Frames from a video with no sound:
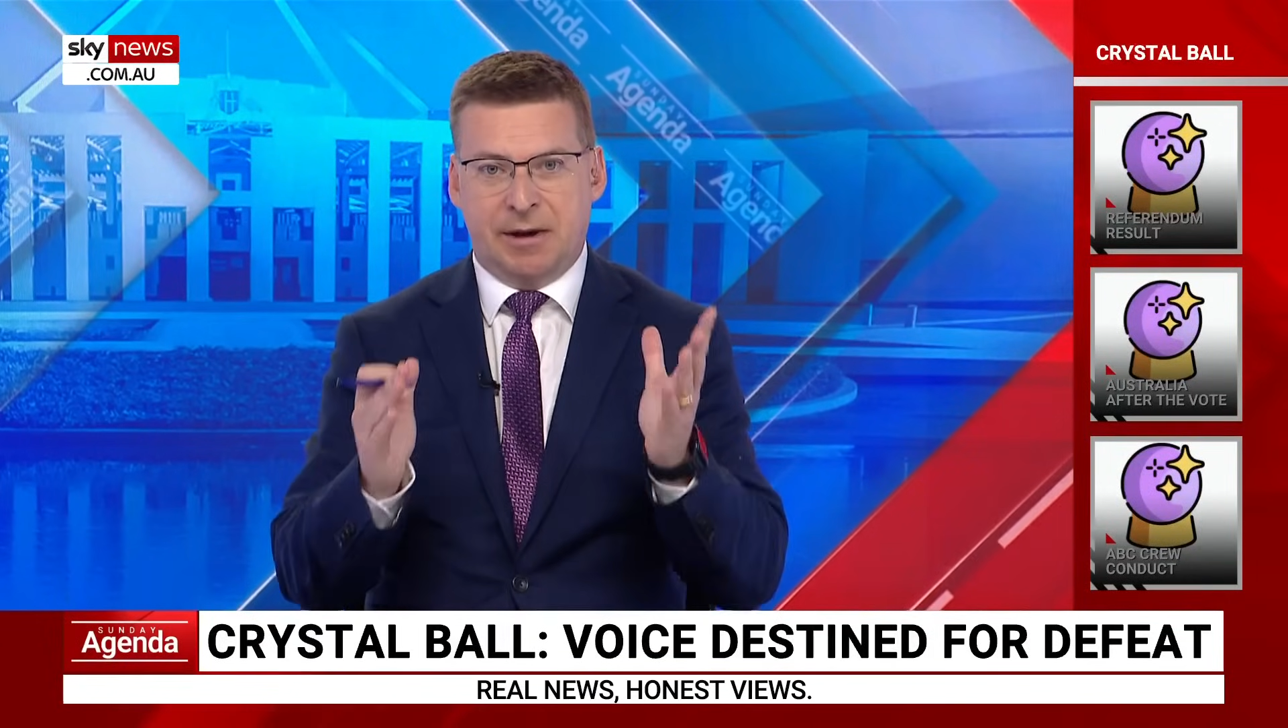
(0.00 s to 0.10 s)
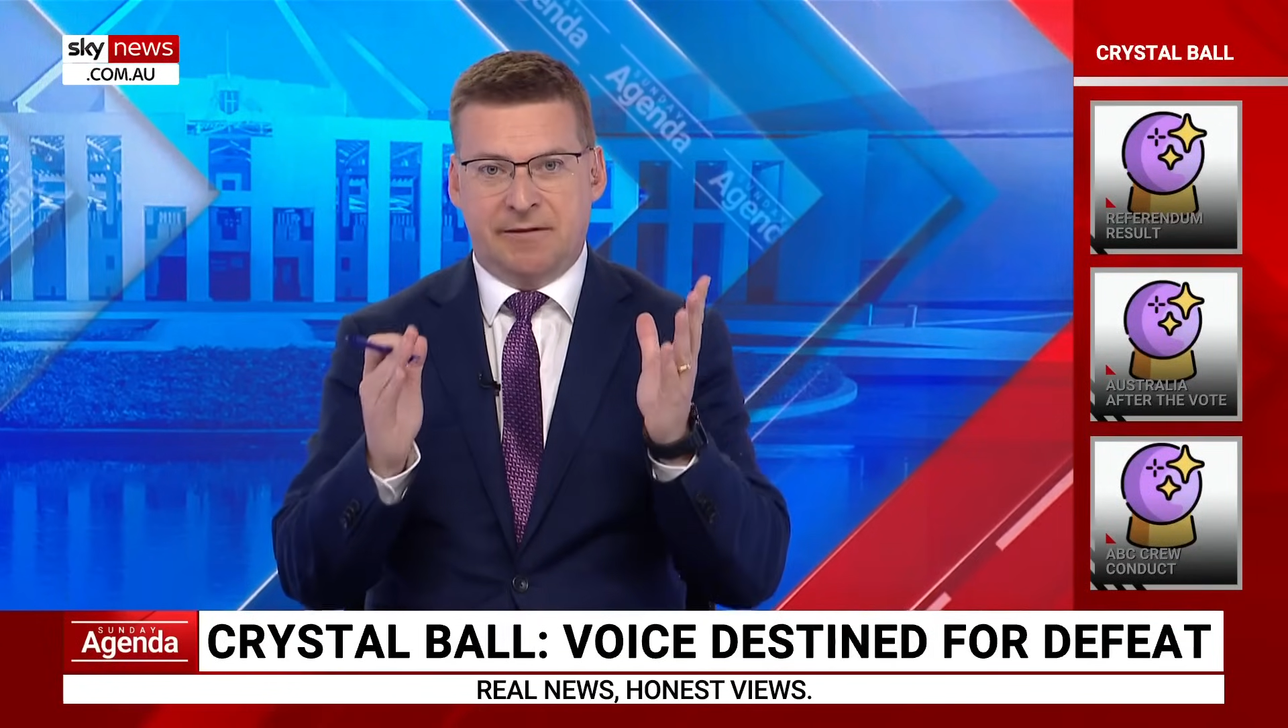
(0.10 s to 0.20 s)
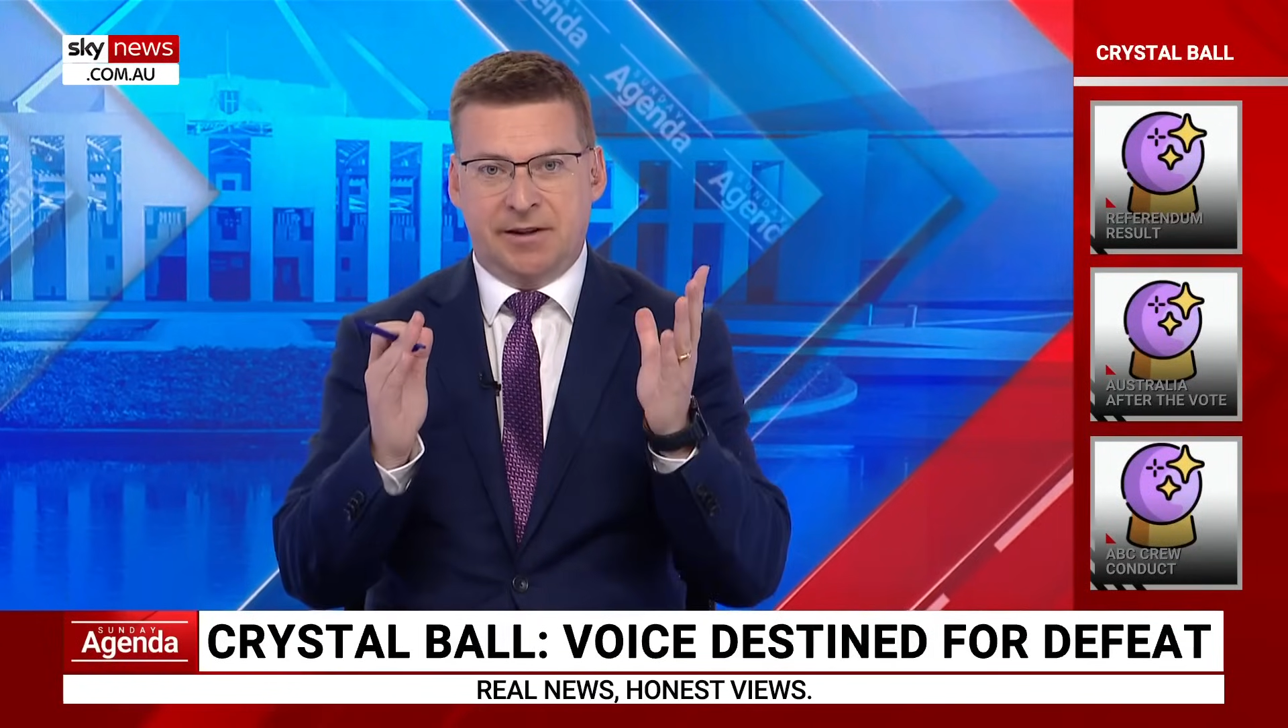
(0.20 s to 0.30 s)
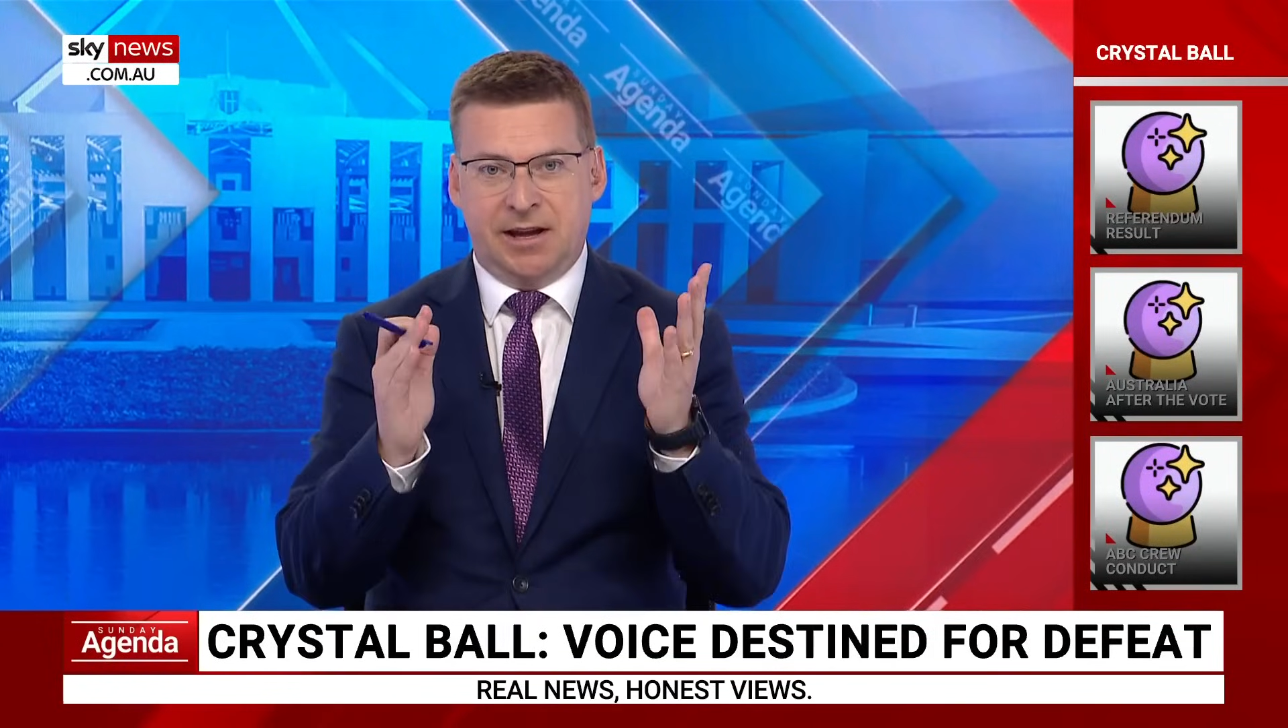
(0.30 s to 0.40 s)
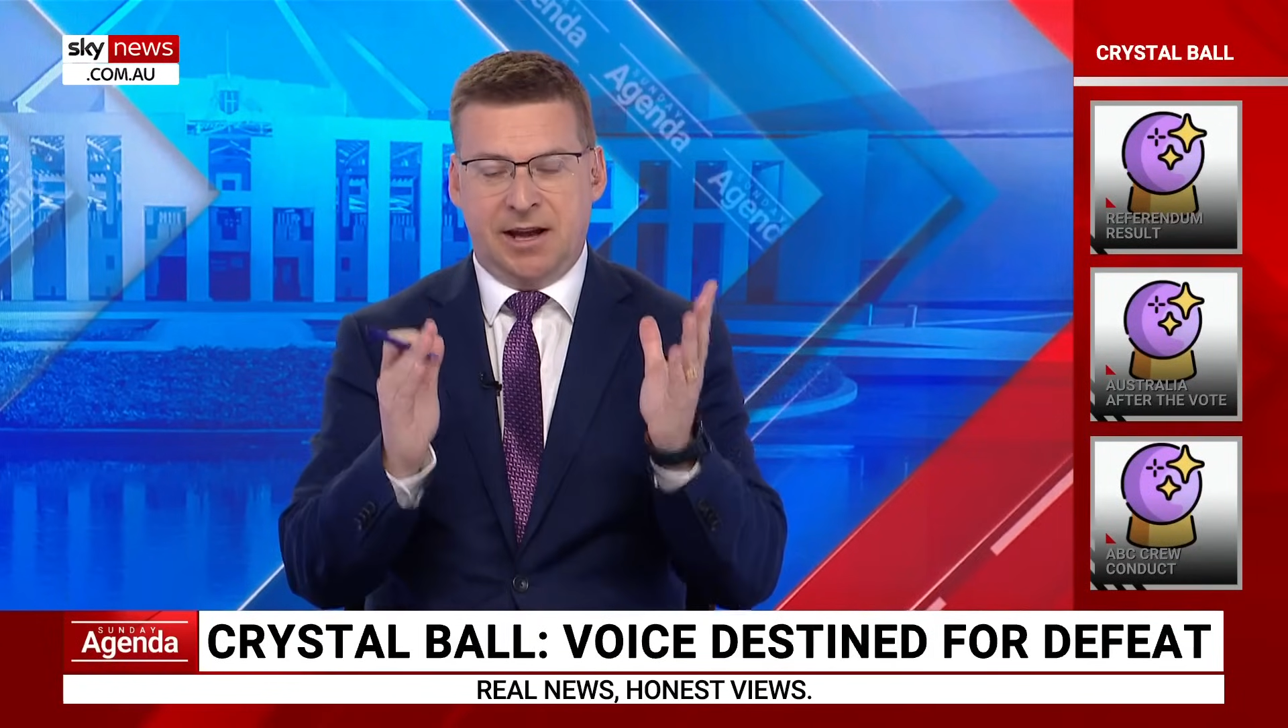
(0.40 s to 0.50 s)

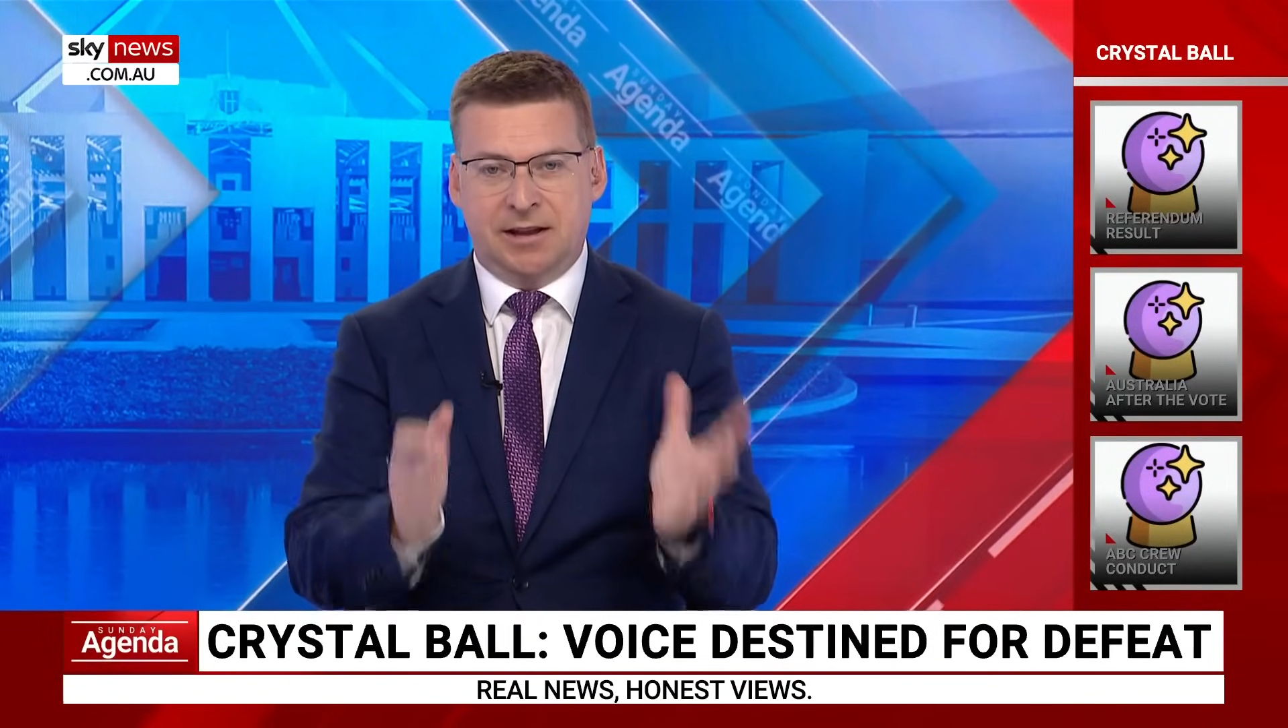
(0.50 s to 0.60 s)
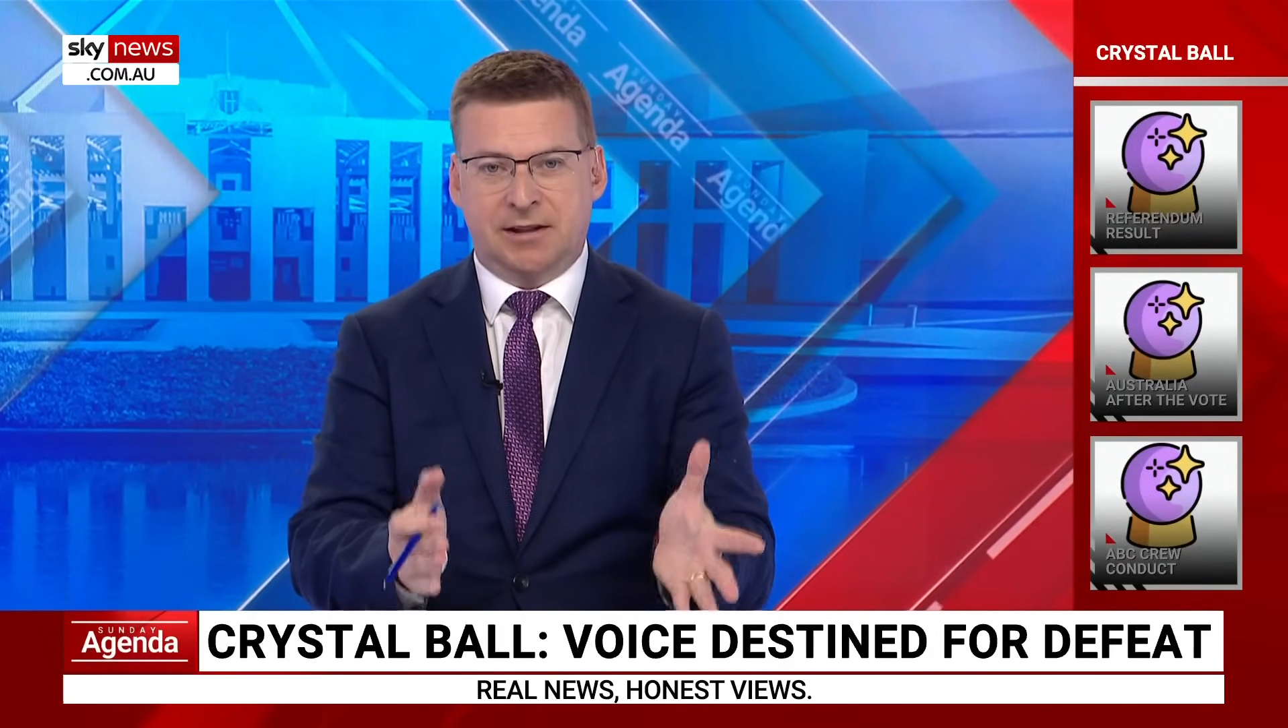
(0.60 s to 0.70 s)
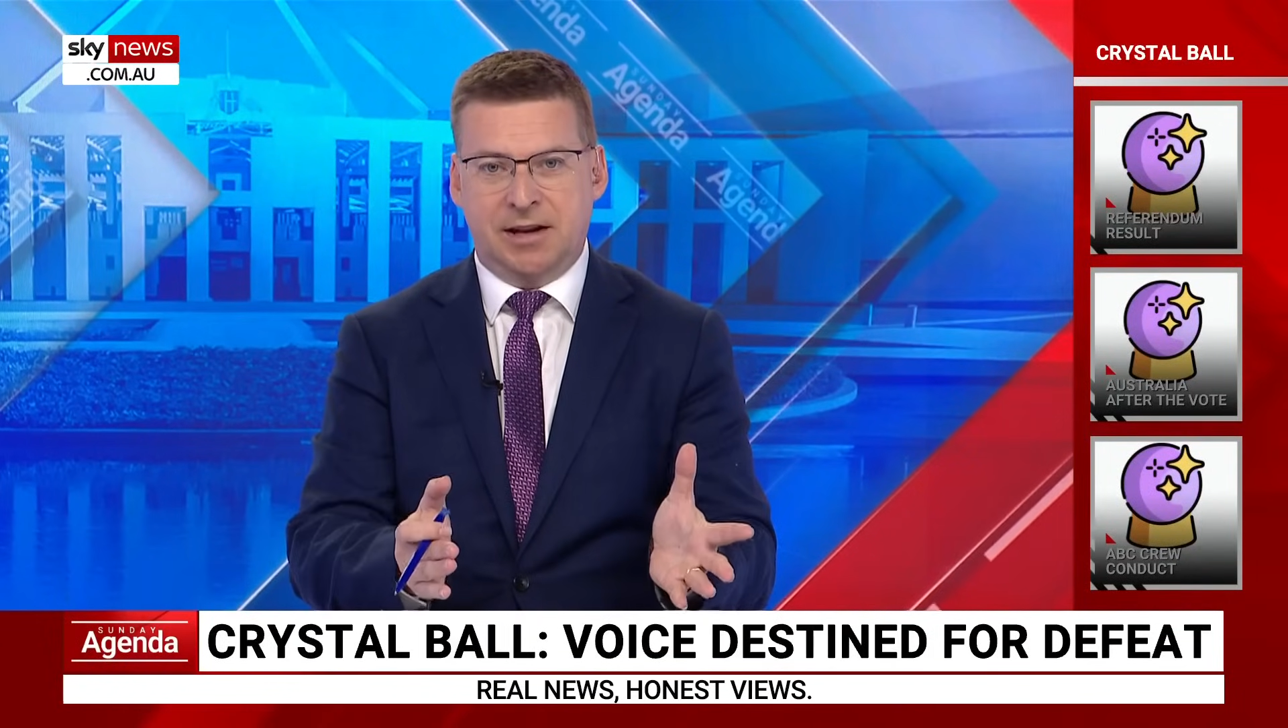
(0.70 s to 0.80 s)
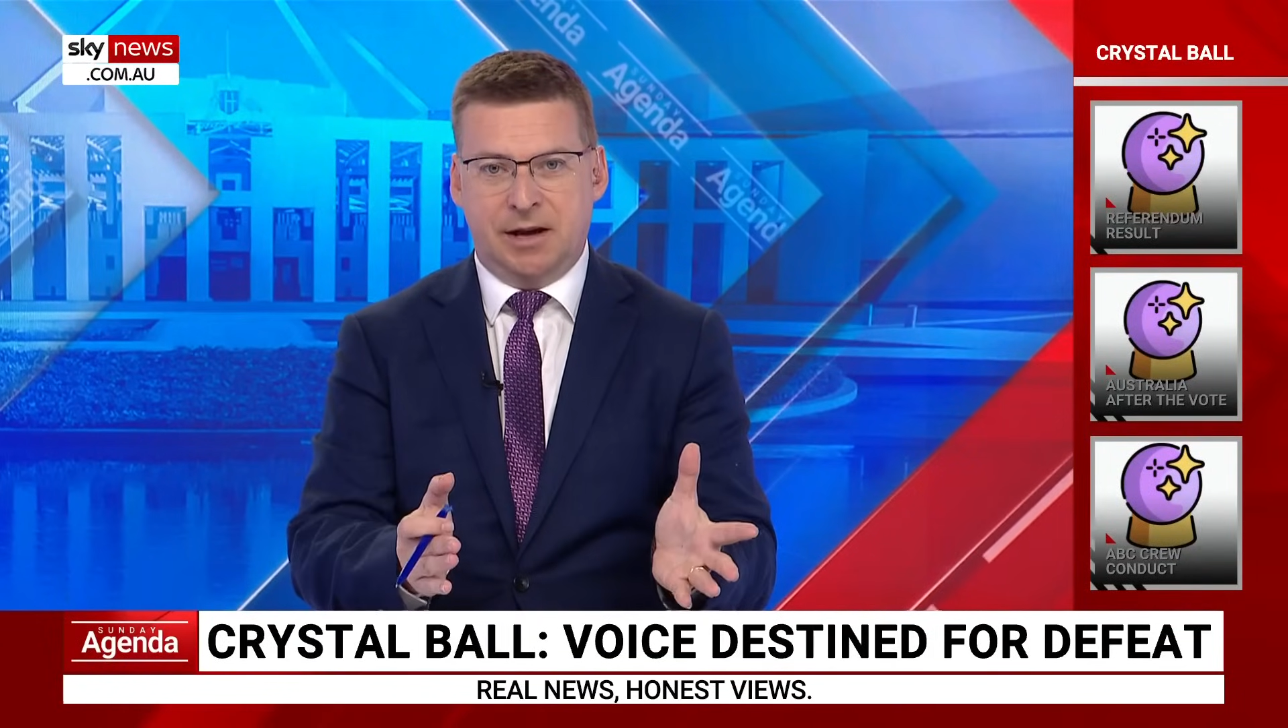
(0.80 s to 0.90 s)
having Anthony